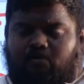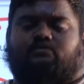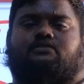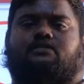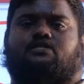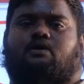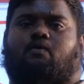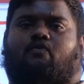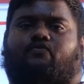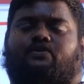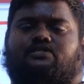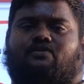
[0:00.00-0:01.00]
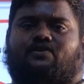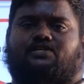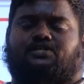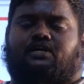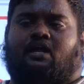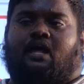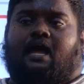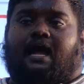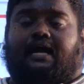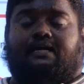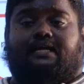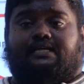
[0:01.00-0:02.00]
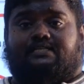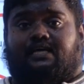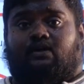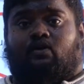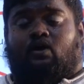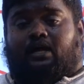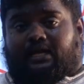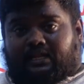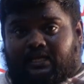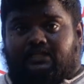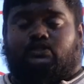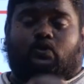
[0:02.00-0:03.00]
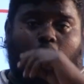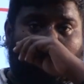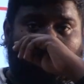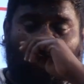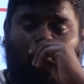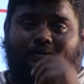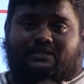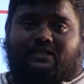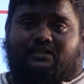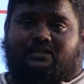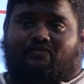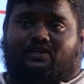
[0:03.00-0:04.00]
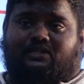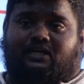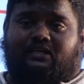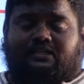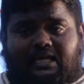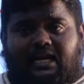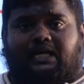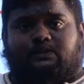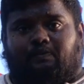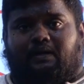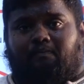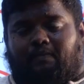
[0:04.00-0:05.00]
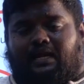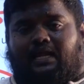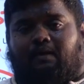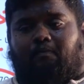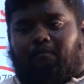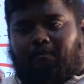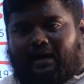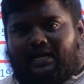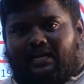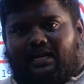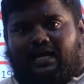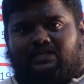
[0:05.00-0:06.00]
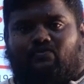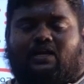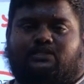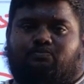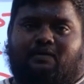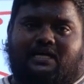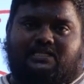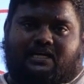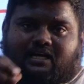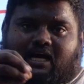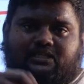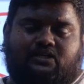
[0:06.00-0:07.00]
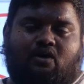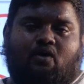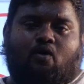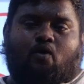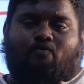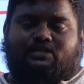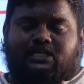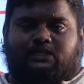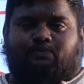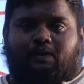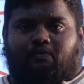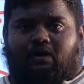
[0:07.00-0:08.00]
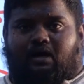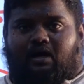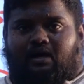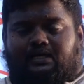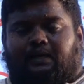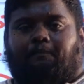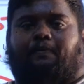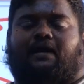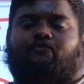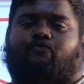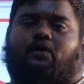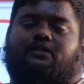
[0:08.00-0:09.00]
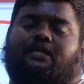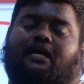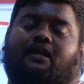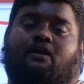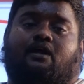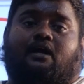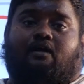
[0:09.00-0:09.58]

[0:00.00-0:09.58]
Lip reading: system of reservation, and in its own OBC reservation there has been many minor as well as major caste which has been depriving for their